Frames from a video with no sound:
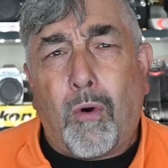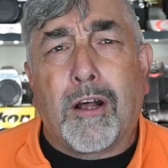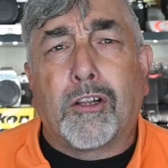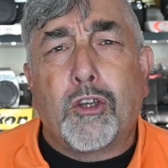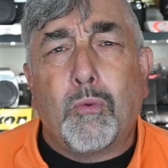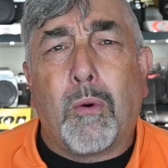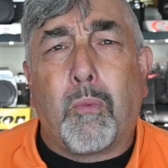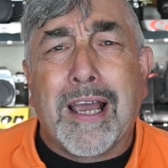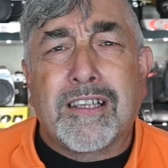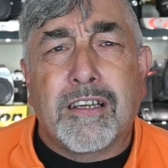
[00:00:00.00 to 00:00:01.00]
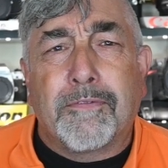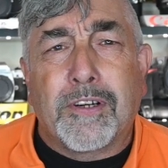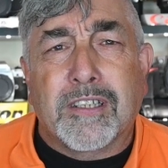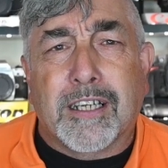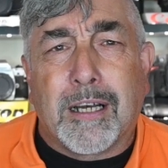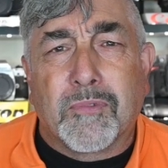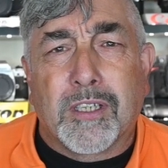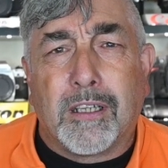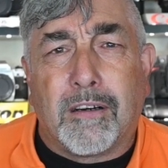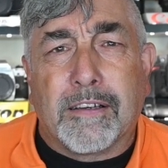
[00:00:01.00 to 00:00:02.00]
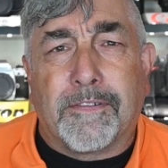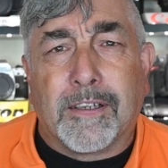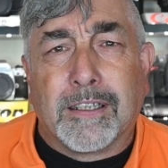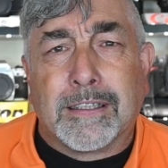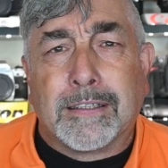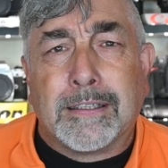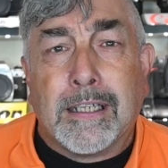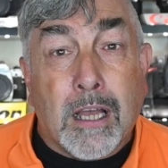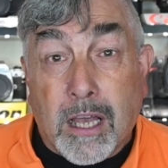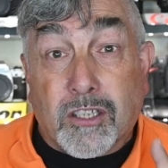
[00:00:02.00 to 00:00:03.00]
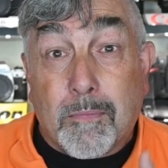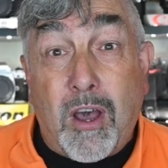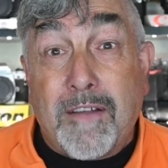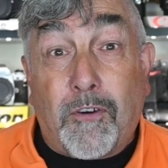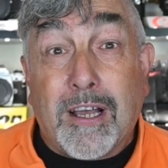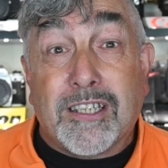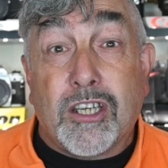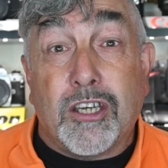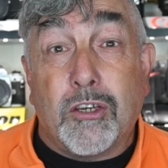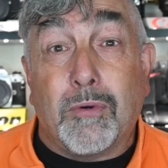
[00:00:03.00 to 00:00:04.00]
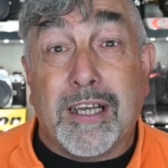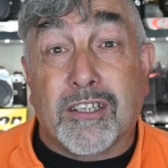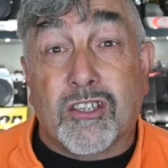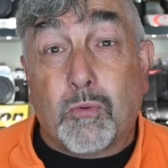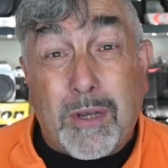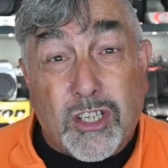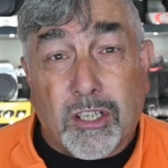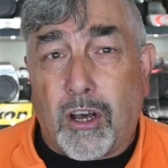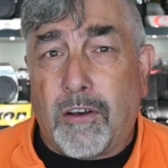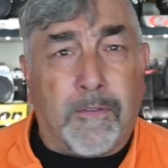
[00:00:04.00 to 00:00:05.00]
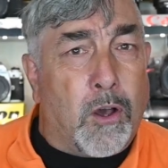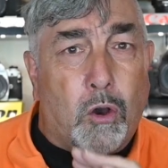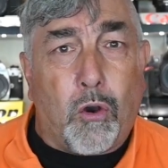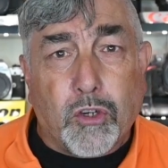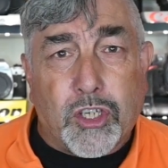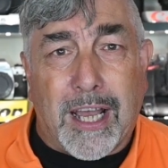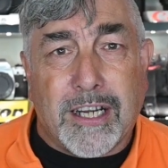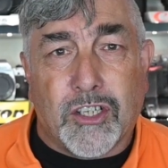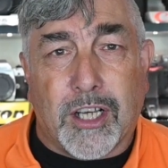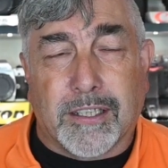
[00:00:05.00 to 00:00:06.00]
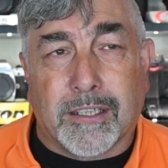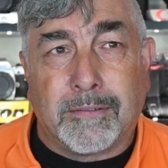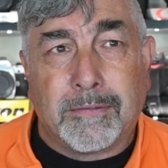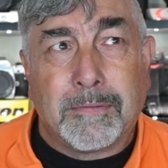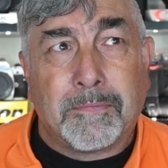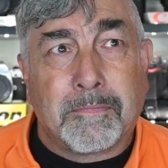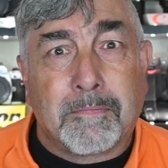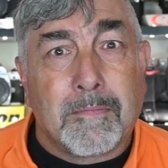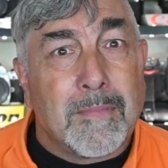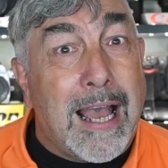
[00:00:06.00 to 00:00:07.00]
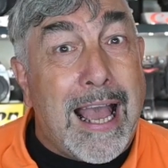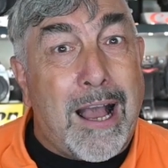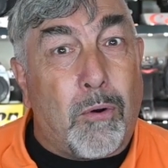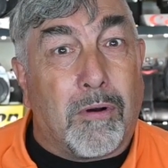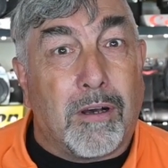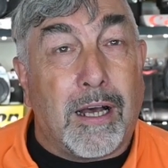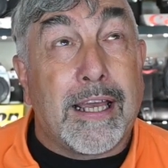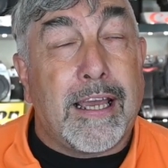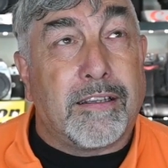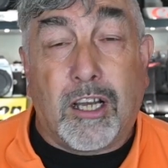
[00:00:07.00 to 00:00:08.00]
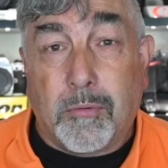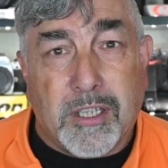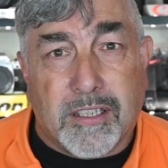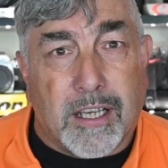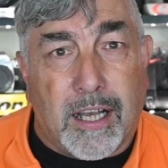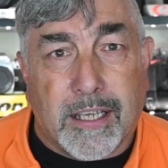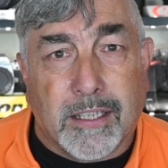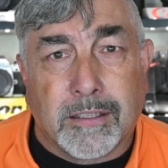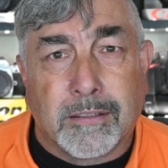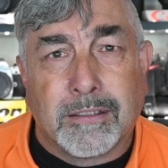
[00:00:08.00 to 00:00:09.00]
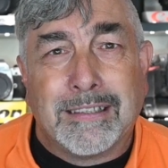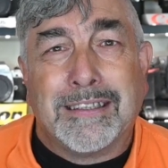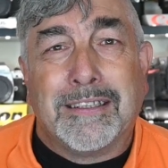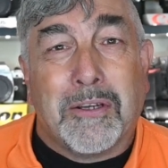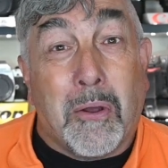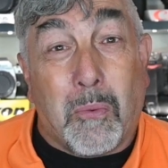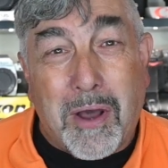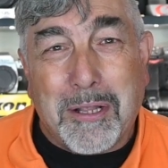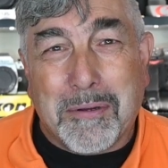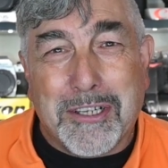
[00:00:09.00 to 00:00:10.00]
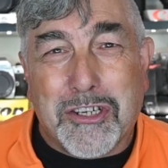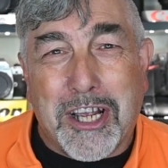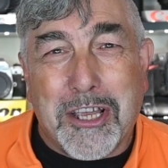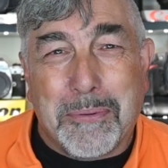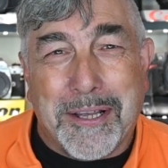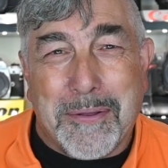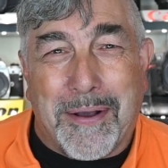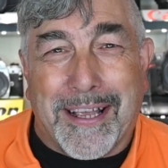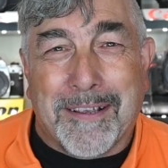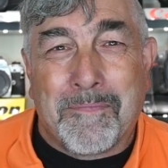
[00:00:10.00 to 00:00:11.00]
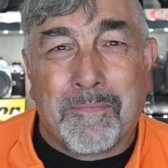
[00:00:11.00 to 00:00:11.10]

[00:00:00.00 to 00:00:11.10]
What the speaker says: while you were waiting for it to come to life. So my advice to you is switch it off or change it. How, I hear nobody say. Well, I'm going to show you anyway.